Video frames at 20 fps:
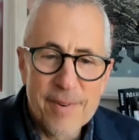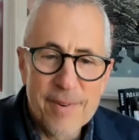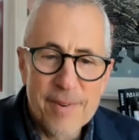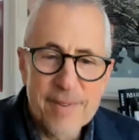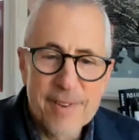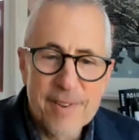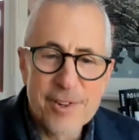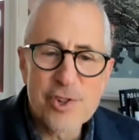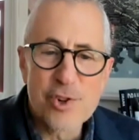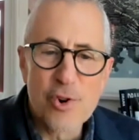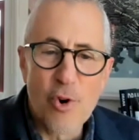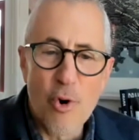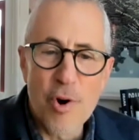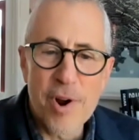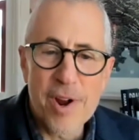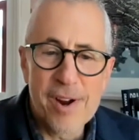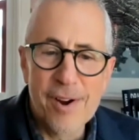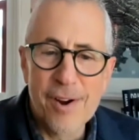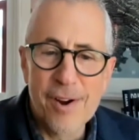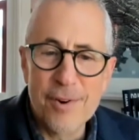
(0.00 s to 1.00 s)
The
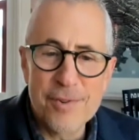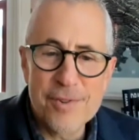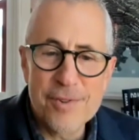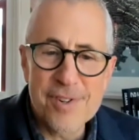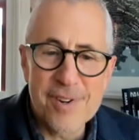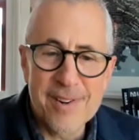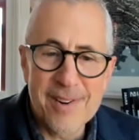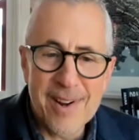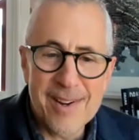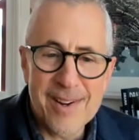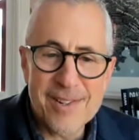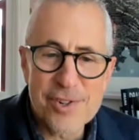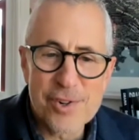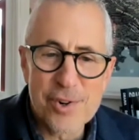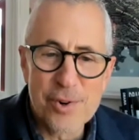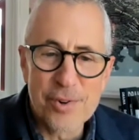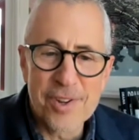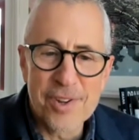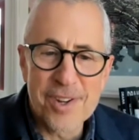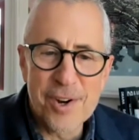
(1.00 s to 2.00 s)
story goes, and I
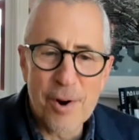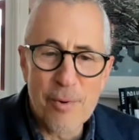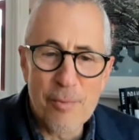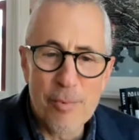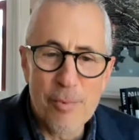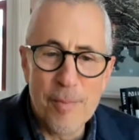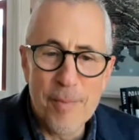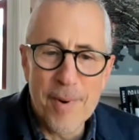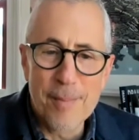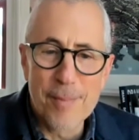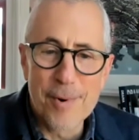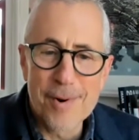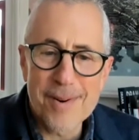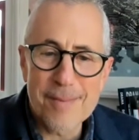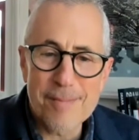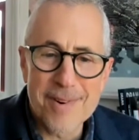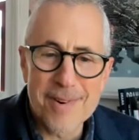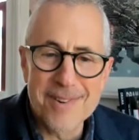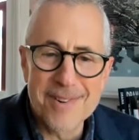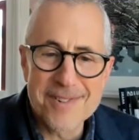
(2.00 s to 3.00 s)
certainly don't remember it
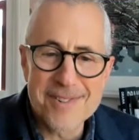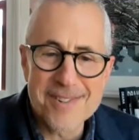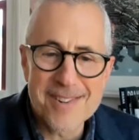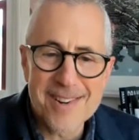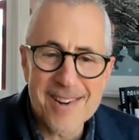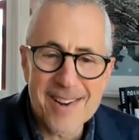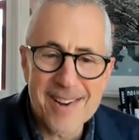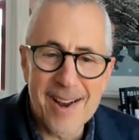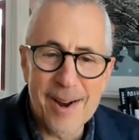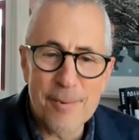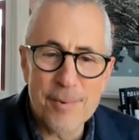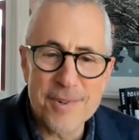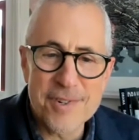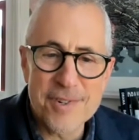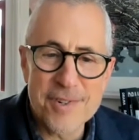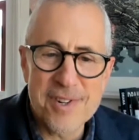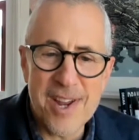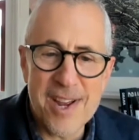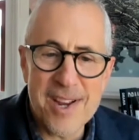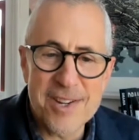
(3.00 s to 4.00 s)
because I was
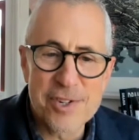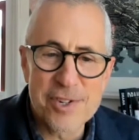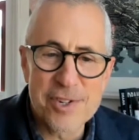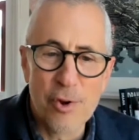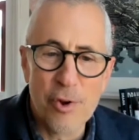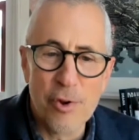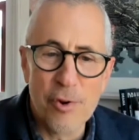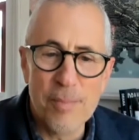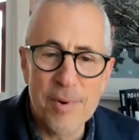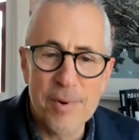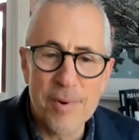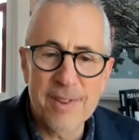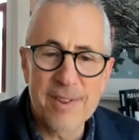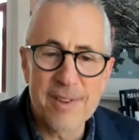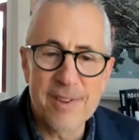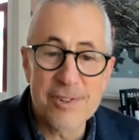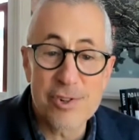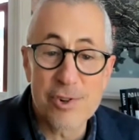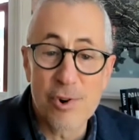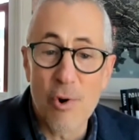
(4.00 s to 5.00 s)
days old, but
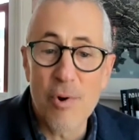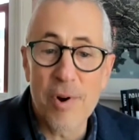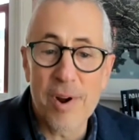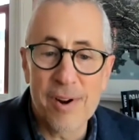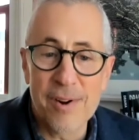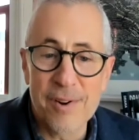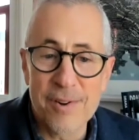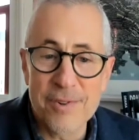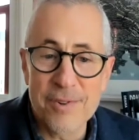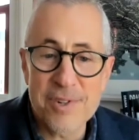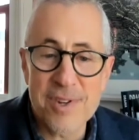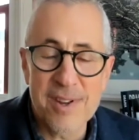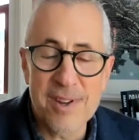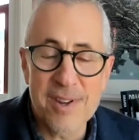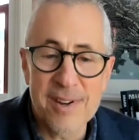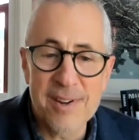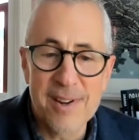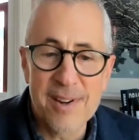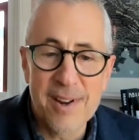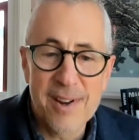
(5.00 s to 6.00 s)
the story goes
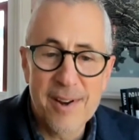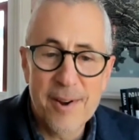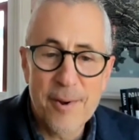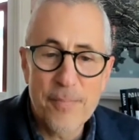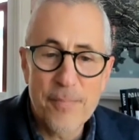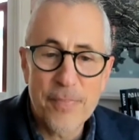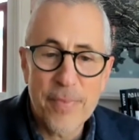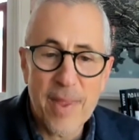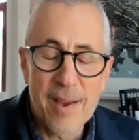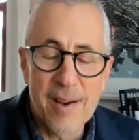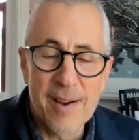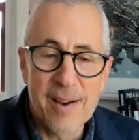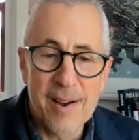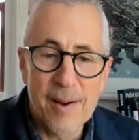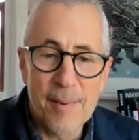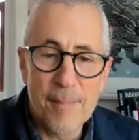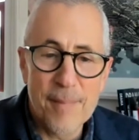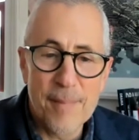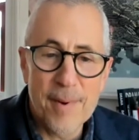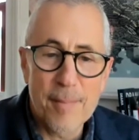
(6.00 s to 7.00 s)
that
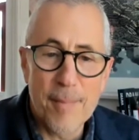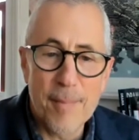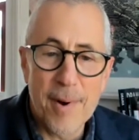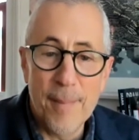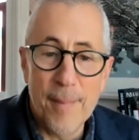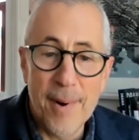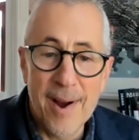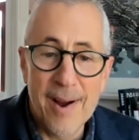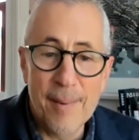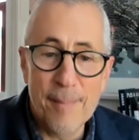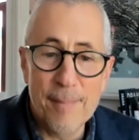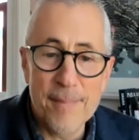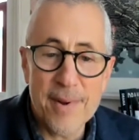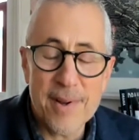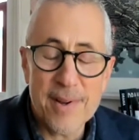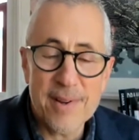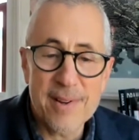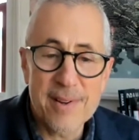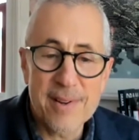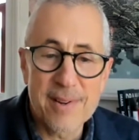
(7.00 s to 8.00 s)
my
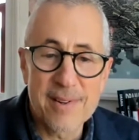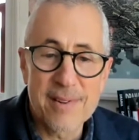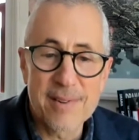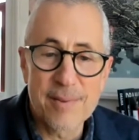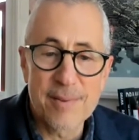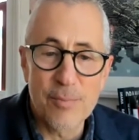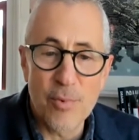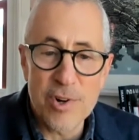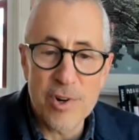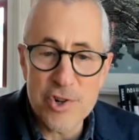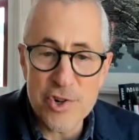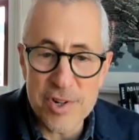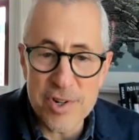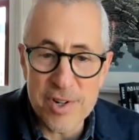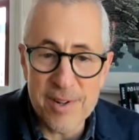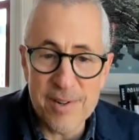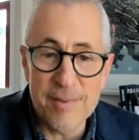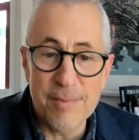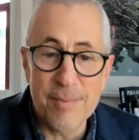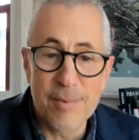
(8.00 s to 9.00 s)
mom, when
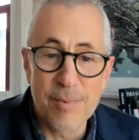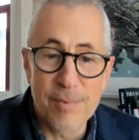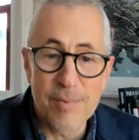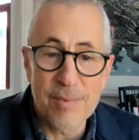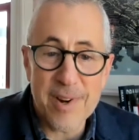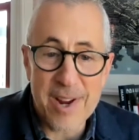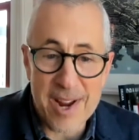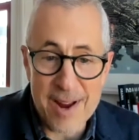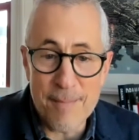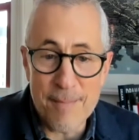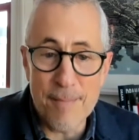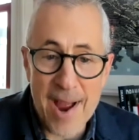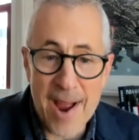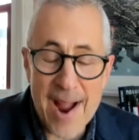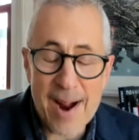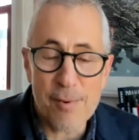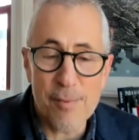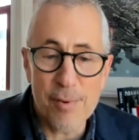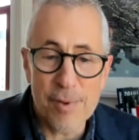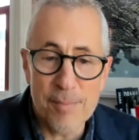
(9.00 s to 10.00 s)
she came
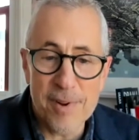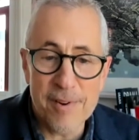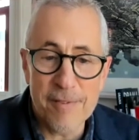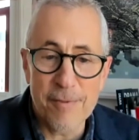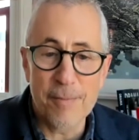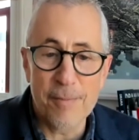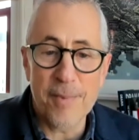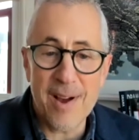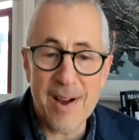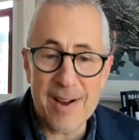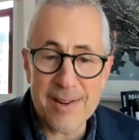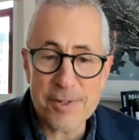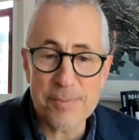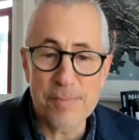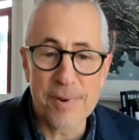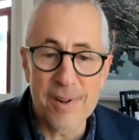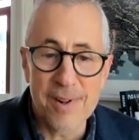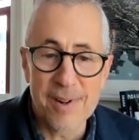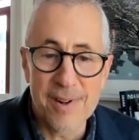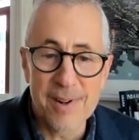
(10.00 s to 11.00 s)
back with me from the
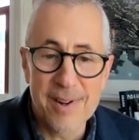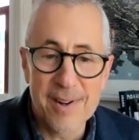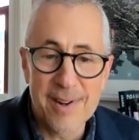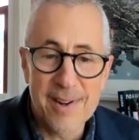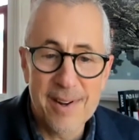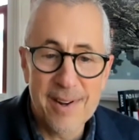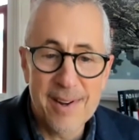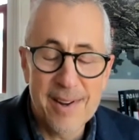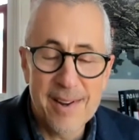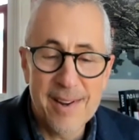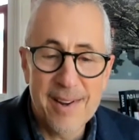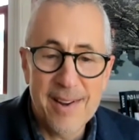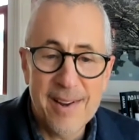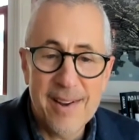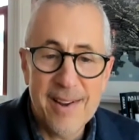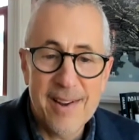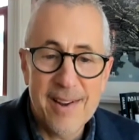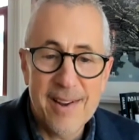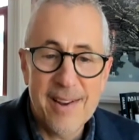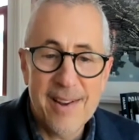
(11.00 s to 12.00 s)
hospital,
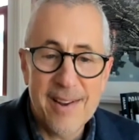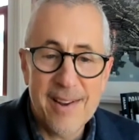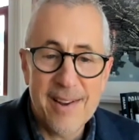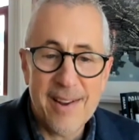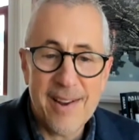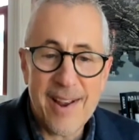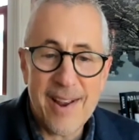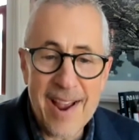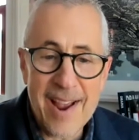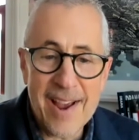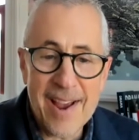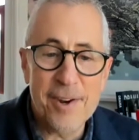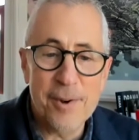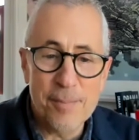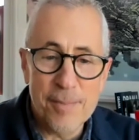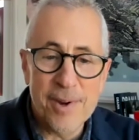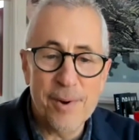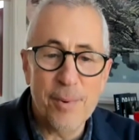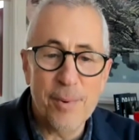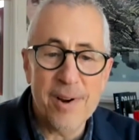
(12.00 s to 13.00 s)
handed
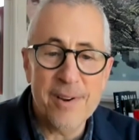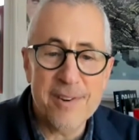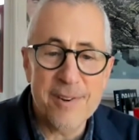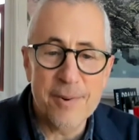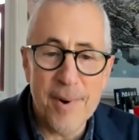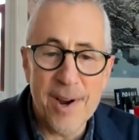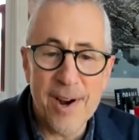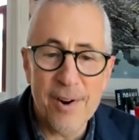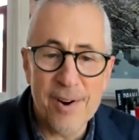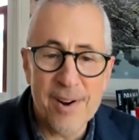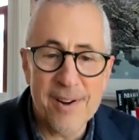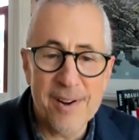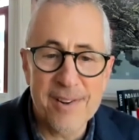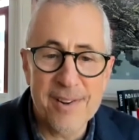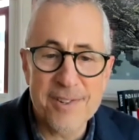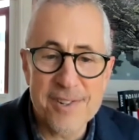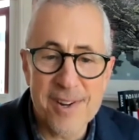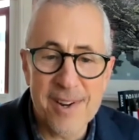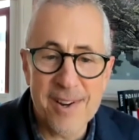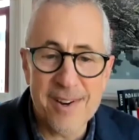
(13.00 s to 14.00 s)
me right to Mary
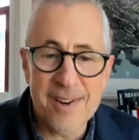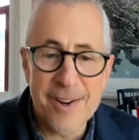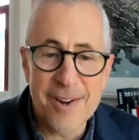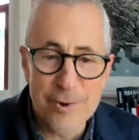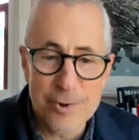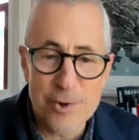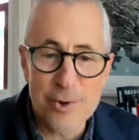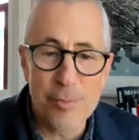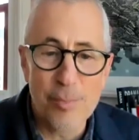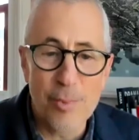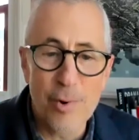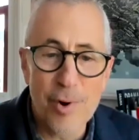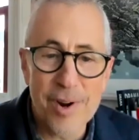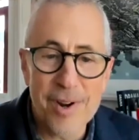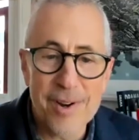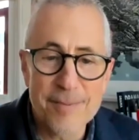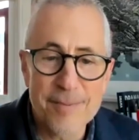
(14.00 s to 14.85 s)
and said, "Here's your boy."